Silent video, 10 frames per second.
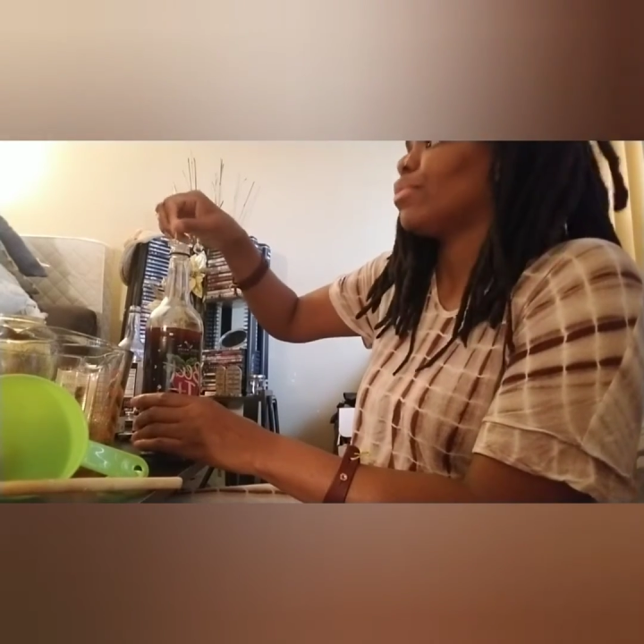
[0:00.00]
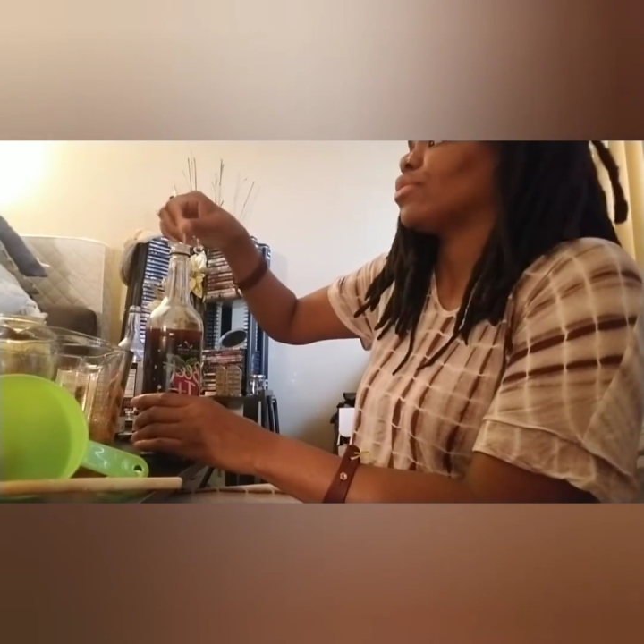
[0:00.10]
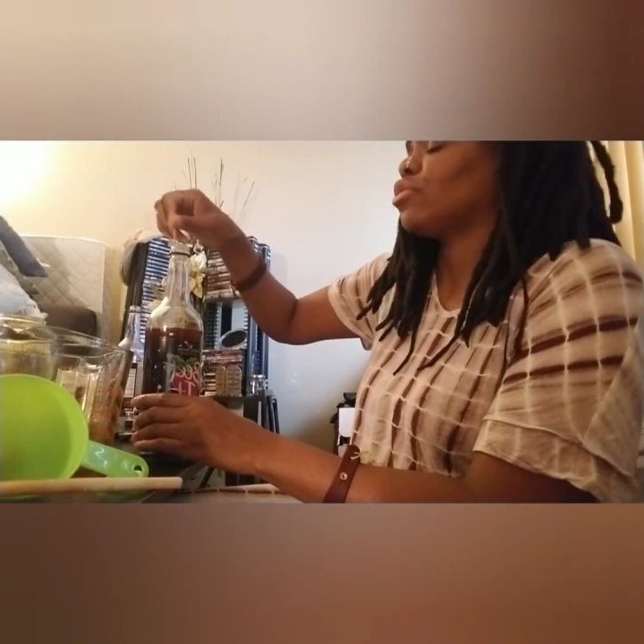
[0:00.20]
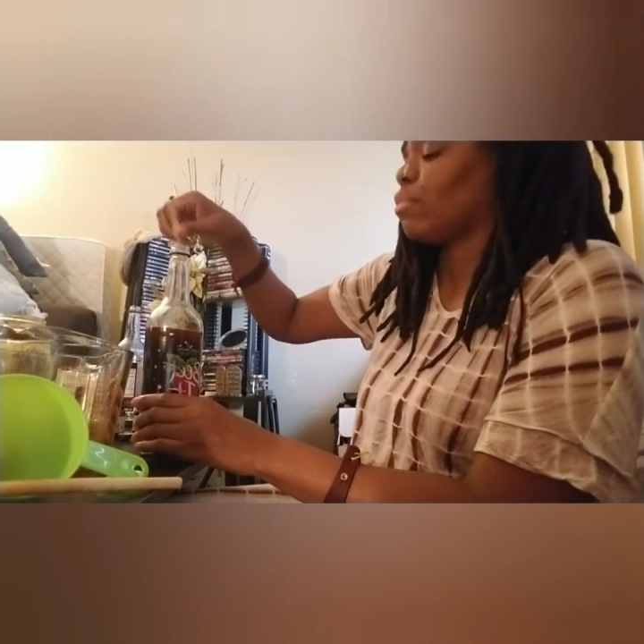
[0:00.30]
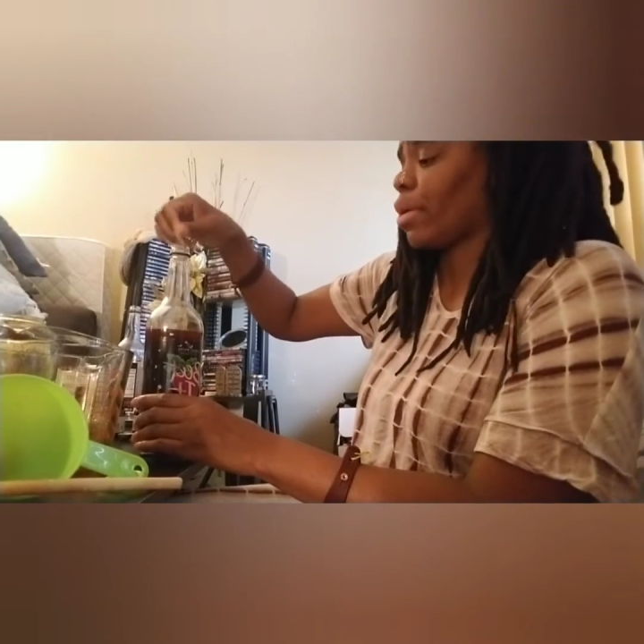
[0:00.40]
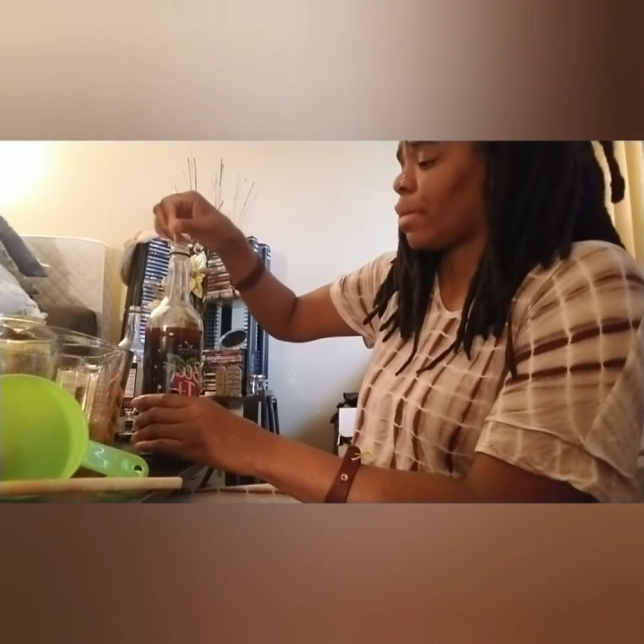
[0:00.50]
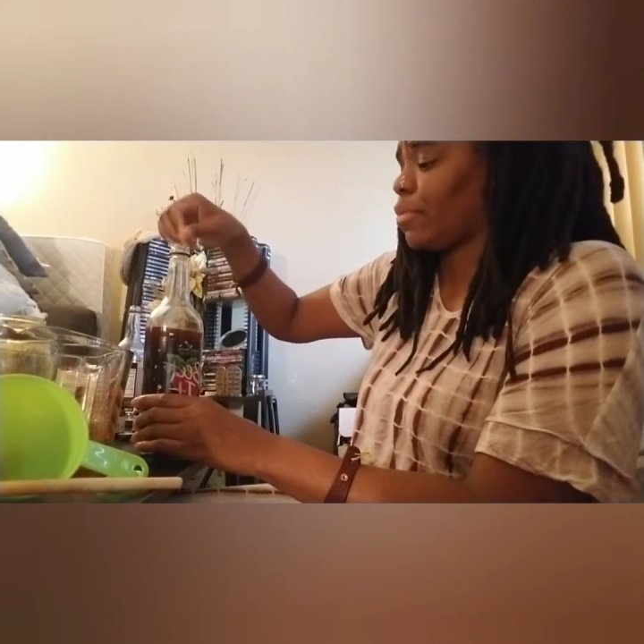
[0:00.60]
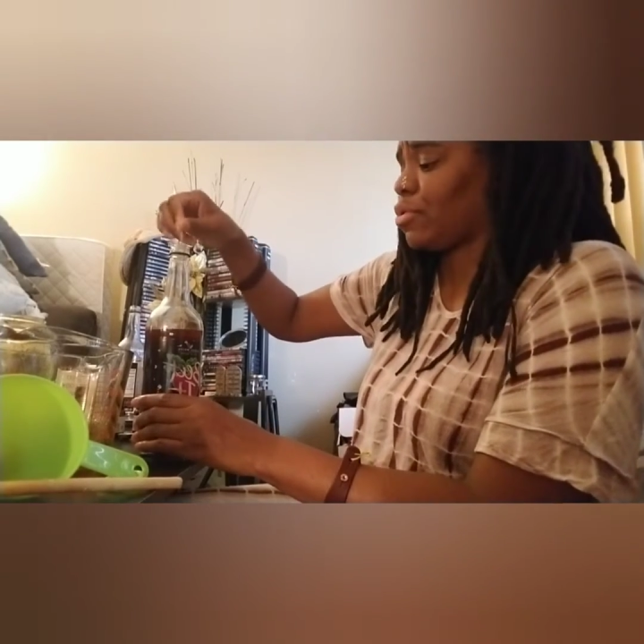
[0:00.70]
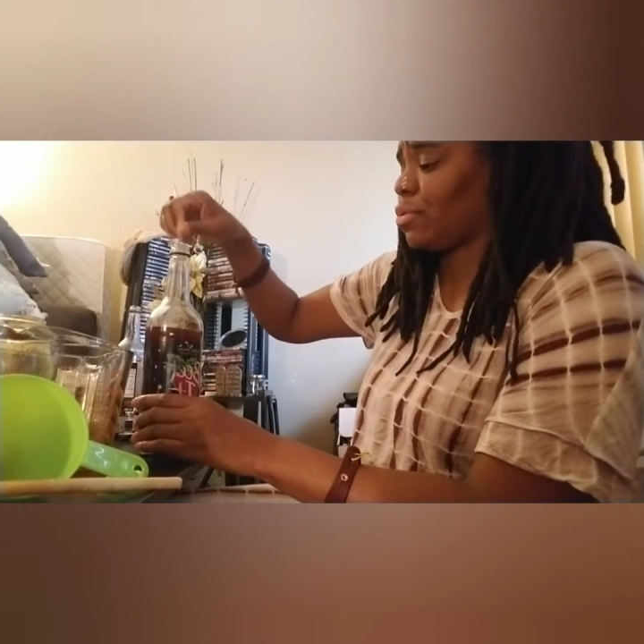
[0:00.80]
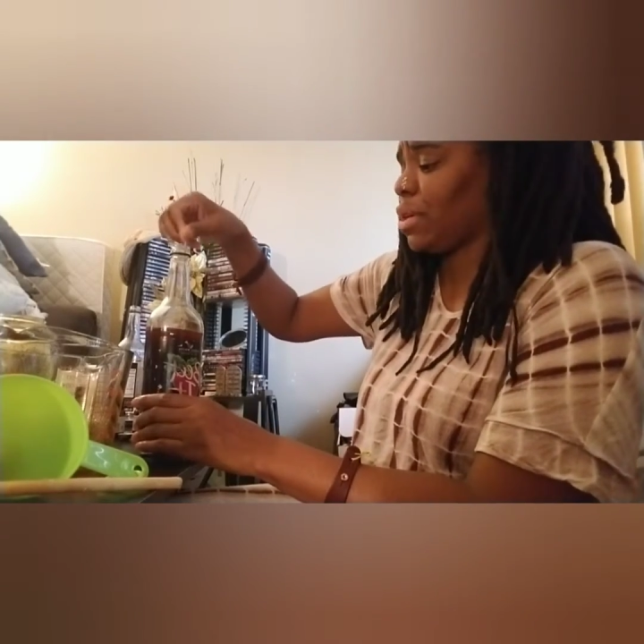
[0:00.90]
supermarket up
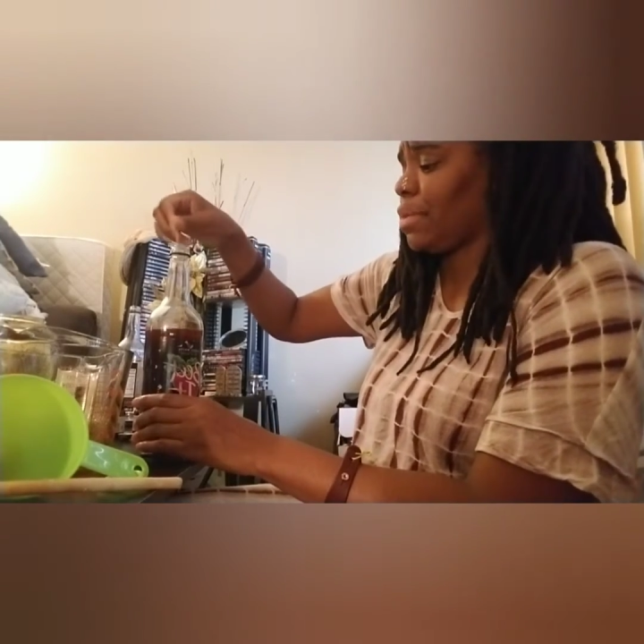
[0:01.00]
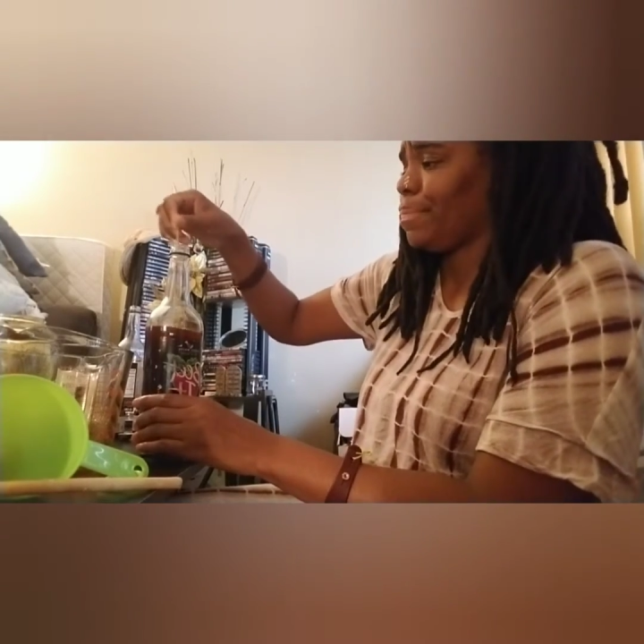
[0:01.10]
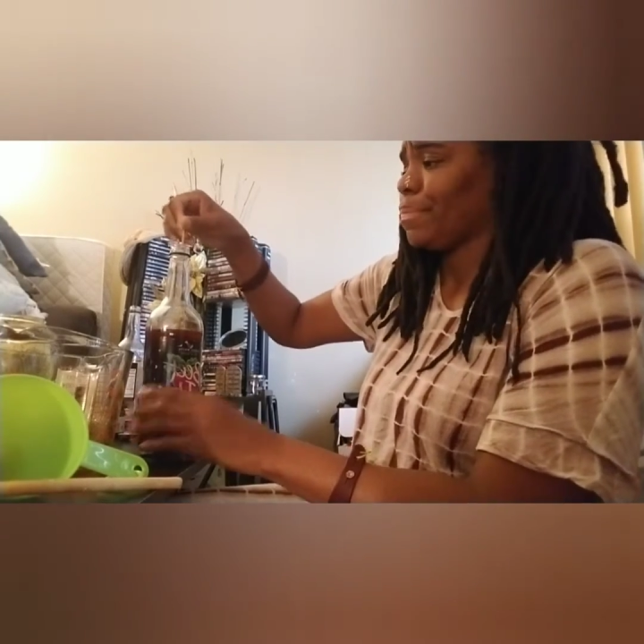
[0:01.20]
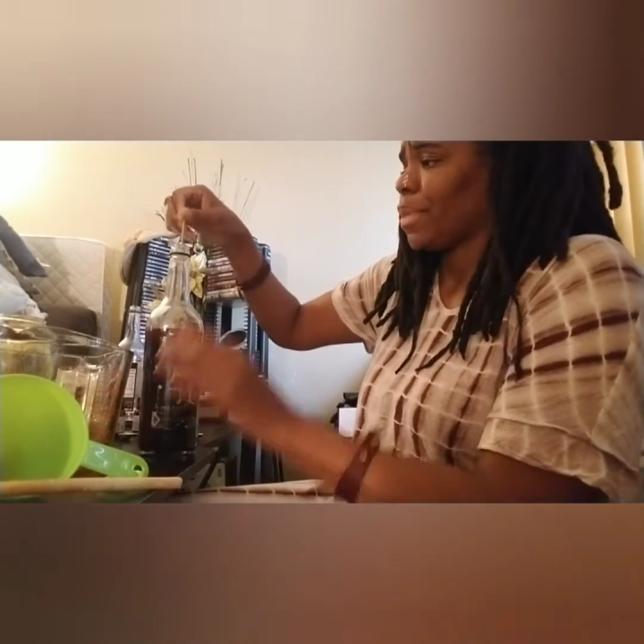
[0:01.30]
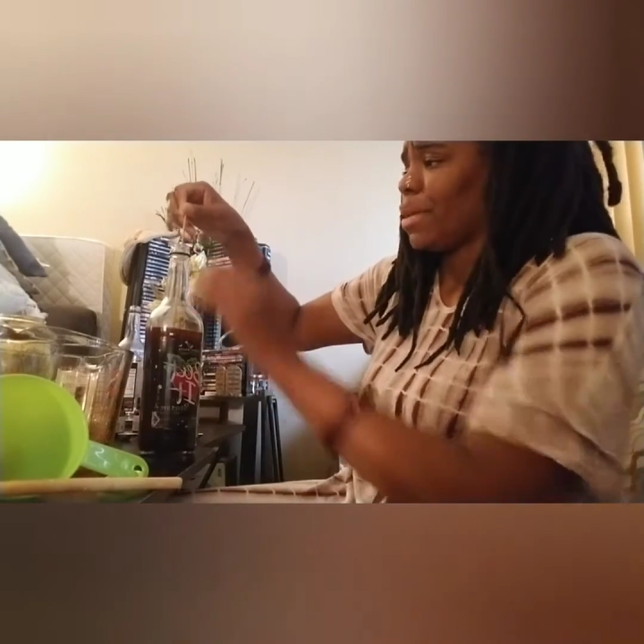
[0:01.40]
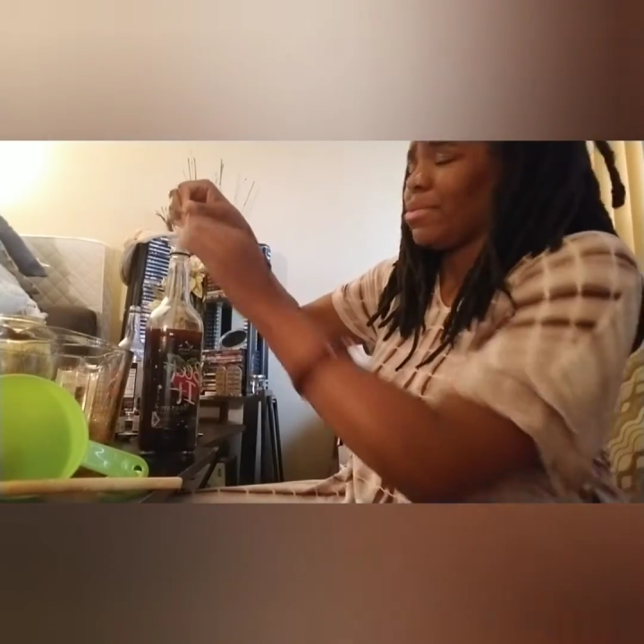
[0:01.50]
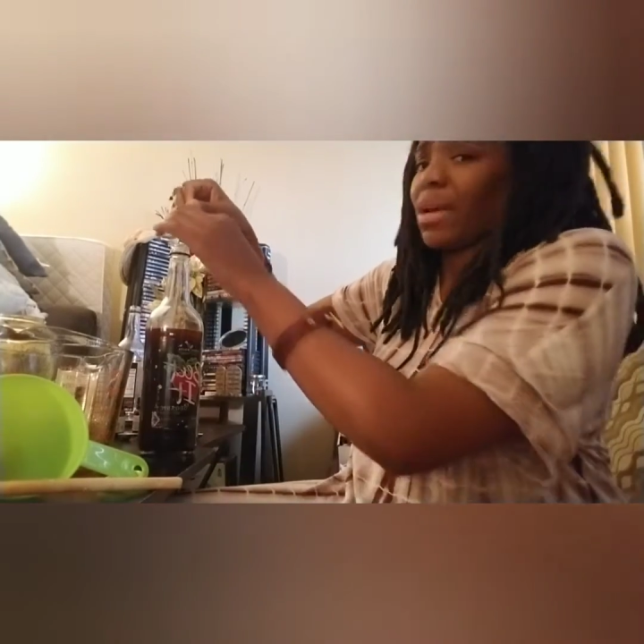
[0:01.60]
the street. It's